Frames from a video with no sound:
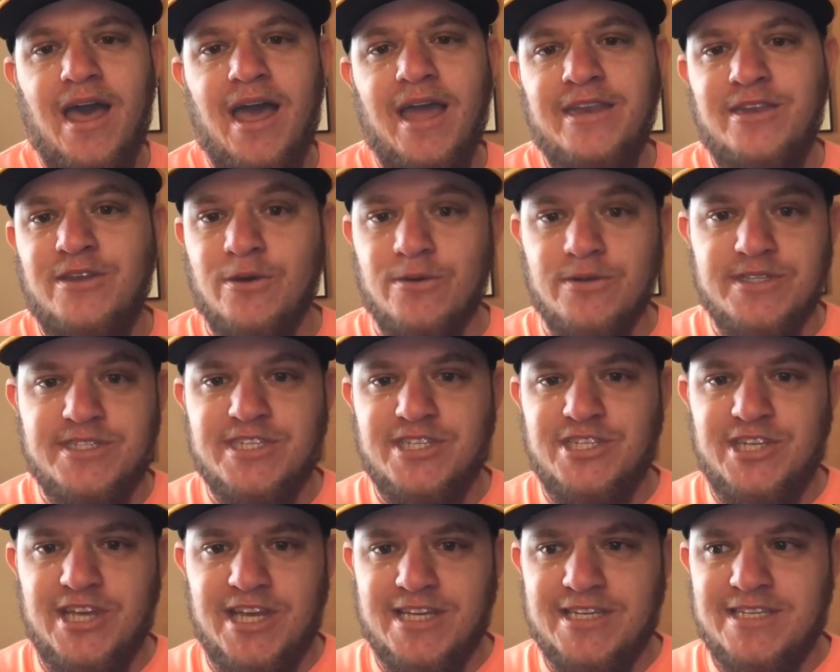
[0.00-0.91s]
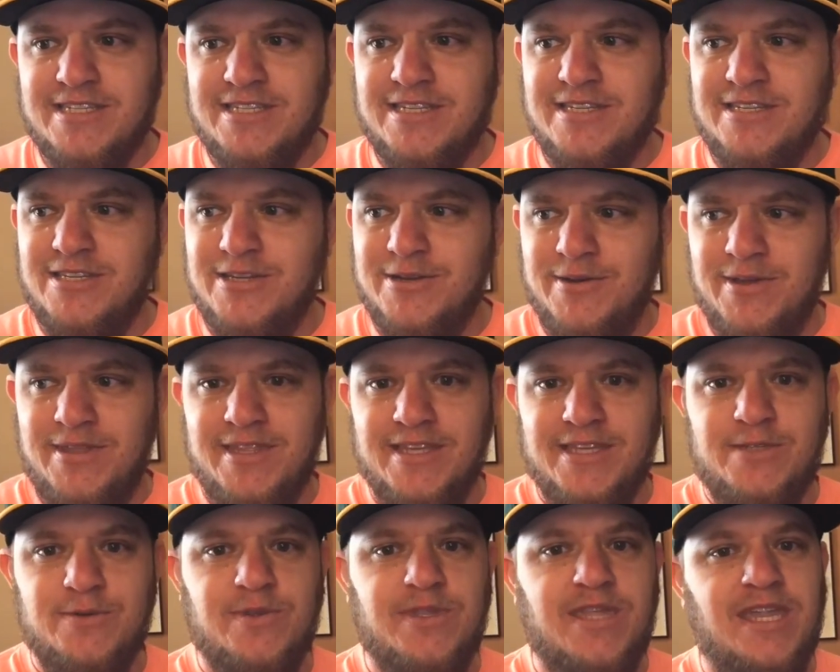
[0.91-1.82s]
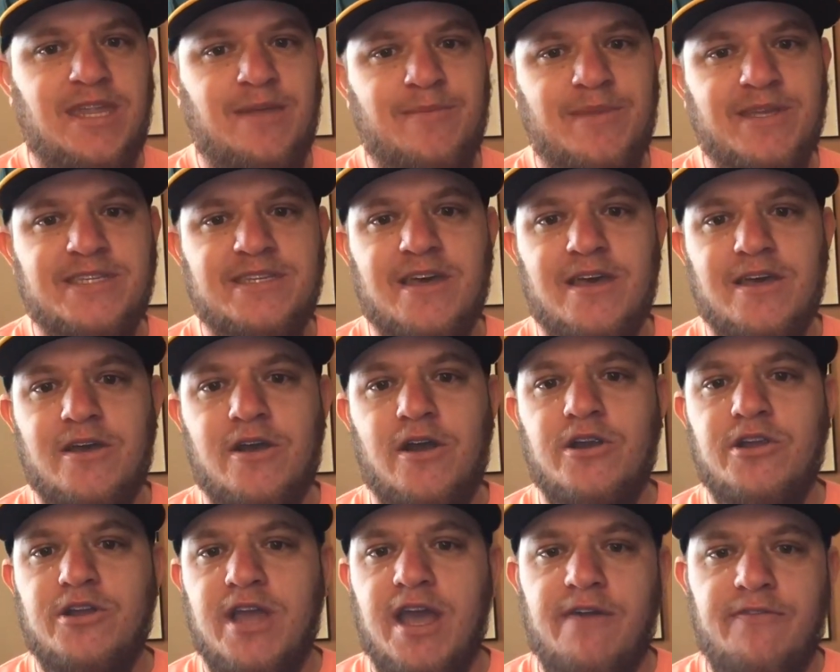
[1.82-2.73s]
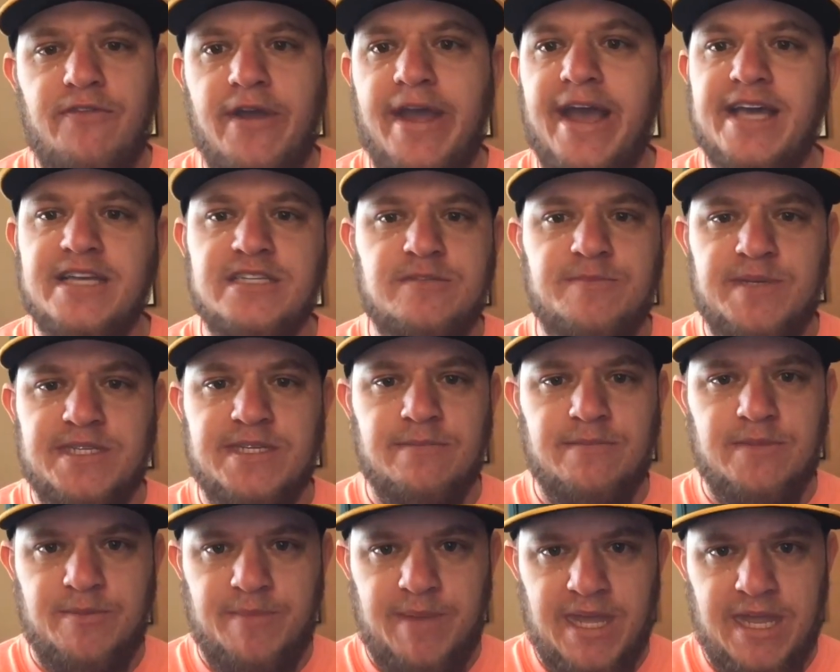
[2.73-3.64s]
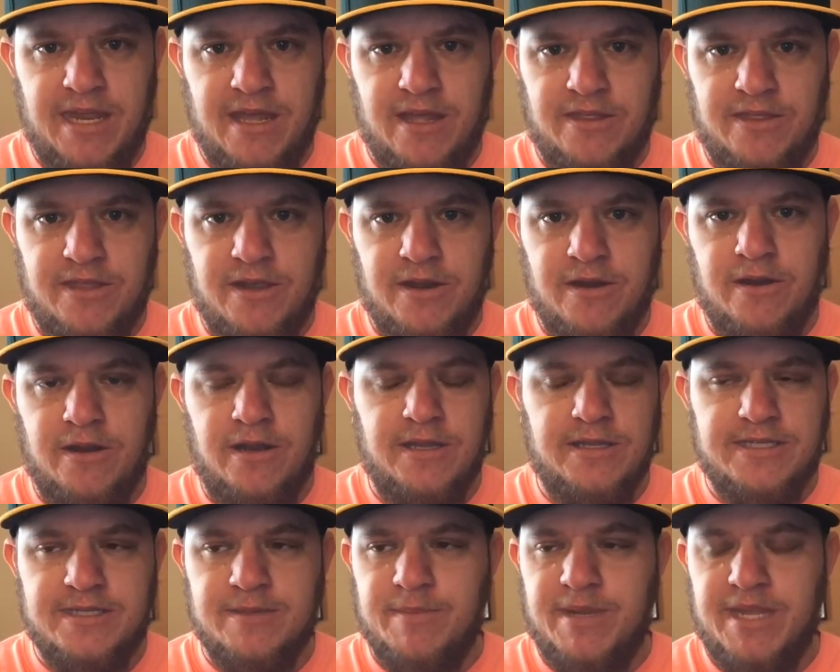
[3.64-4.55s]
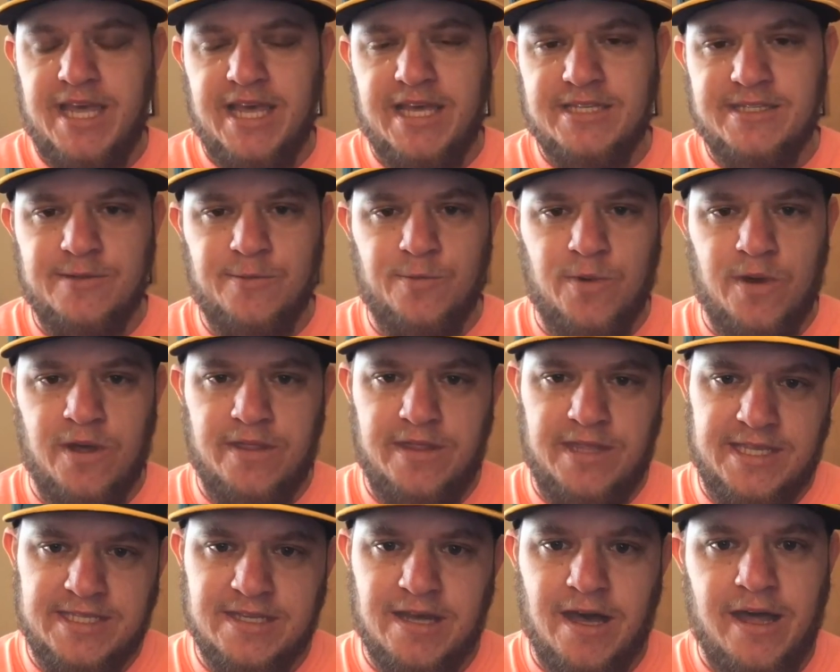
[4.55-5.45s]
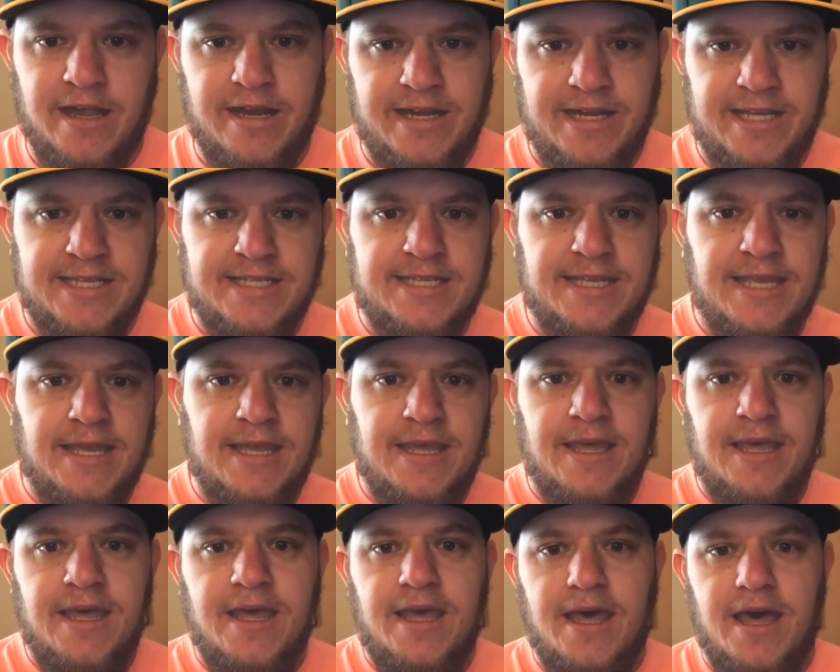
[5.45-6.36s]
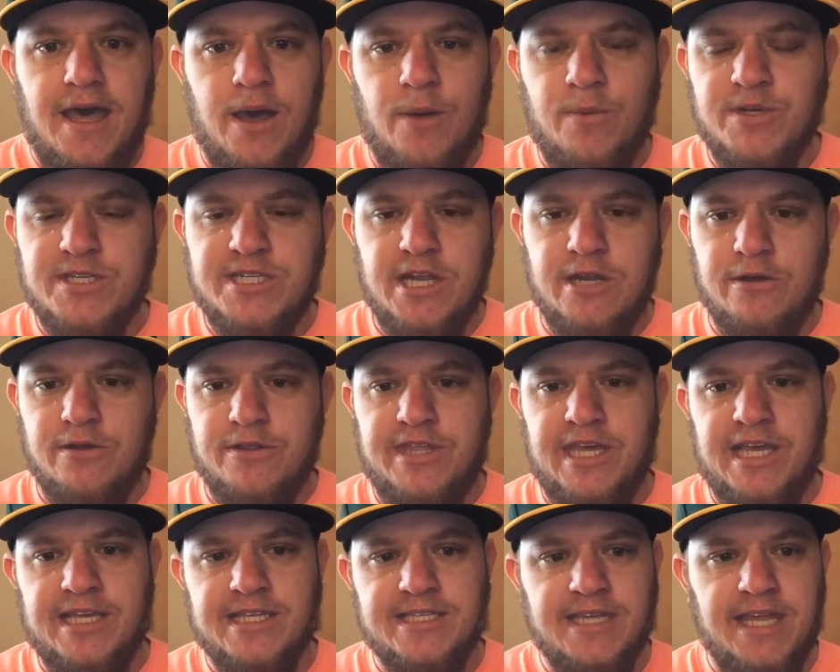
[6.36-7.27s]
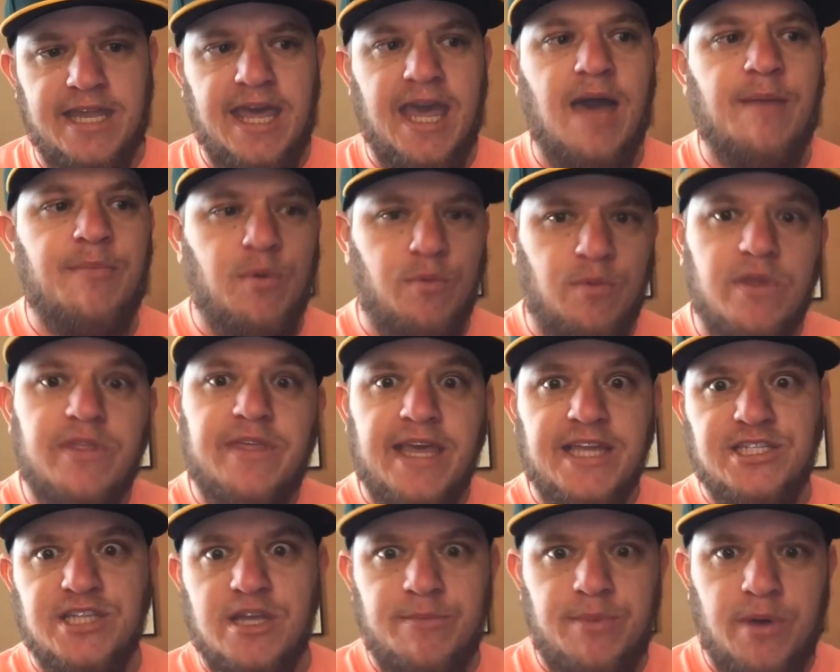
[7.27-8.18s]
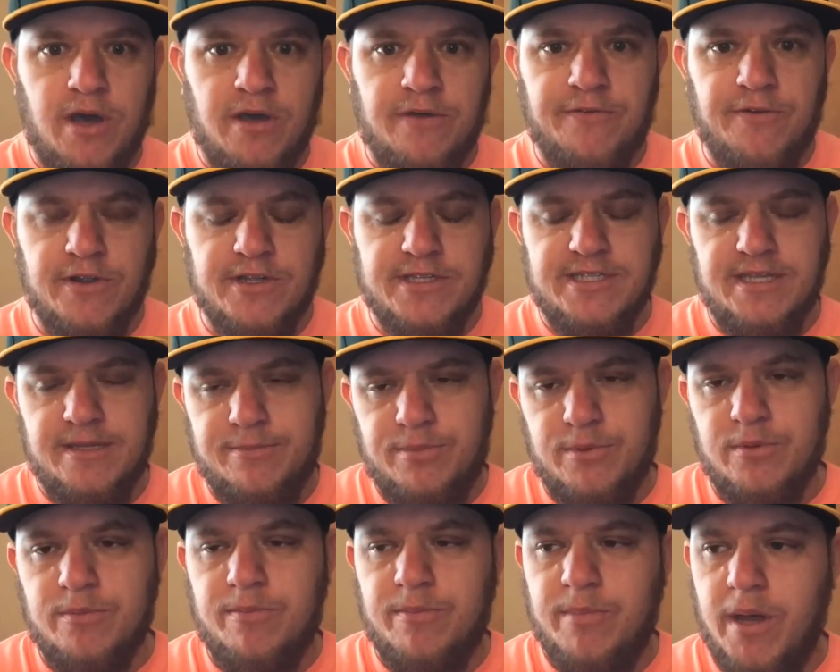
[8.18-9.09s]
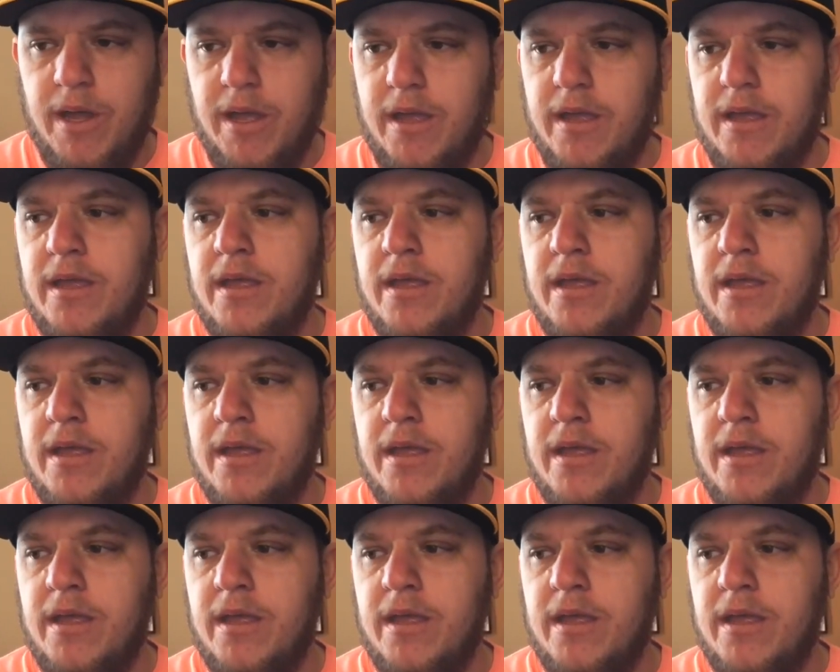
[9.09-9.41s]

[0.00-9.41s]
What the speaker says: don't suggest doing this with any miscut card you have. There has to be some demand out there, and somebody has to want these oddities, which I don't think is going to happen with AJ Puck, for example, but